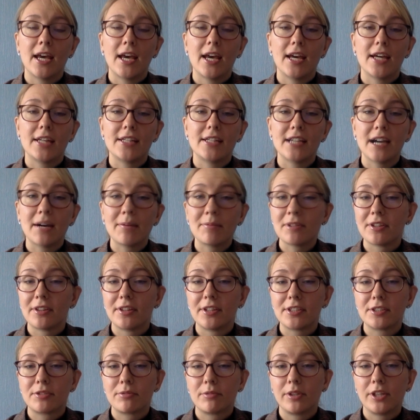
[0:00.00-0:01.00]
adopted the
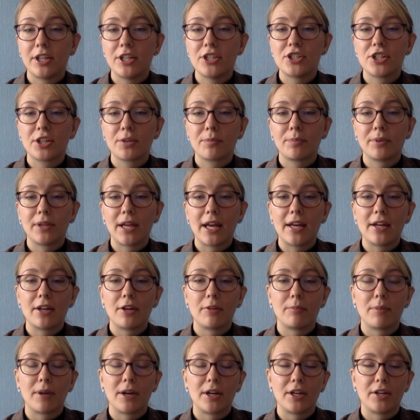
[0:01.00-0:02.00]
Strategic Plan on
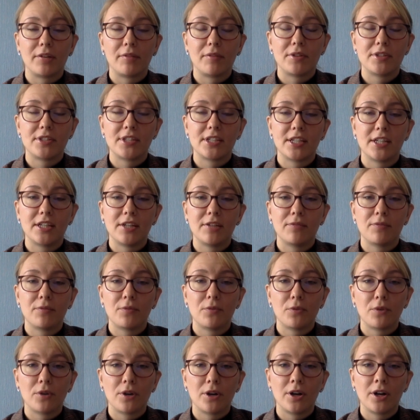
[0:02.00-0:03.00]
Biodiversity
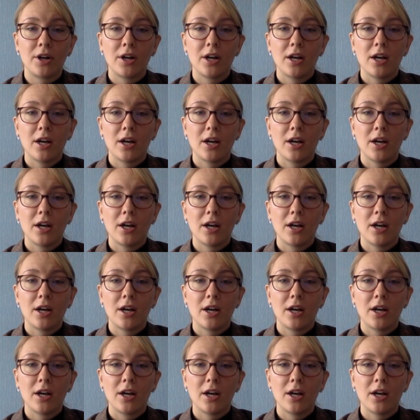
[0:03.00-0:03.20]
for